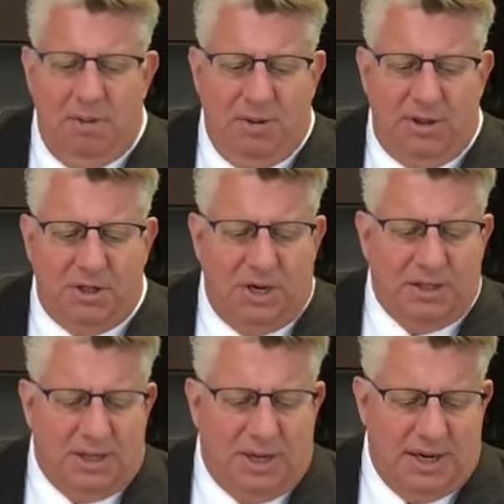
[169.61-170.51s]
But the
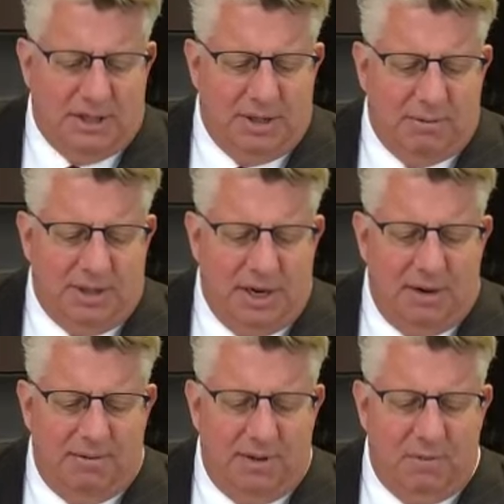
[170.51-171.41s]
trust clause comes out
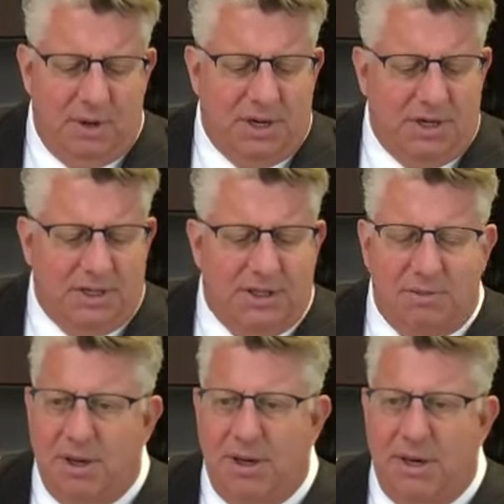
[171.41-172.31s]
of the Book of
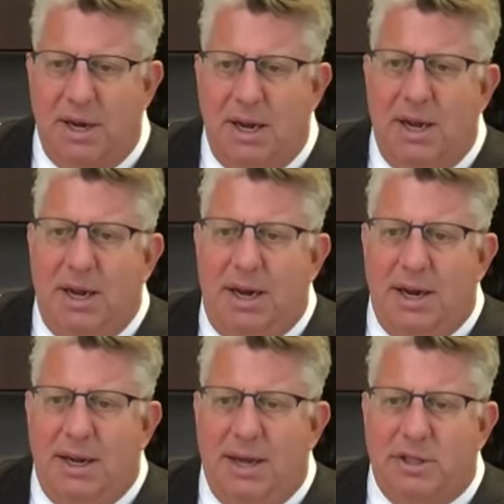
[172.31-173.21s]
Discipline,
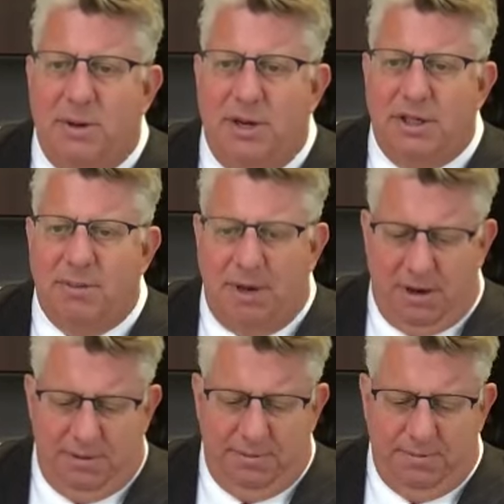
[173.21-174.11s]
and that's what it's
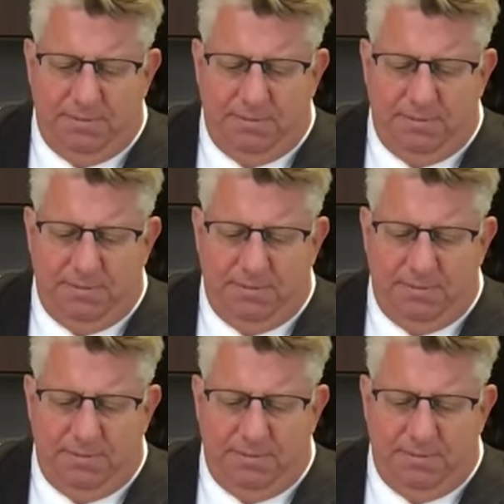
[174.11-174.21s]
about.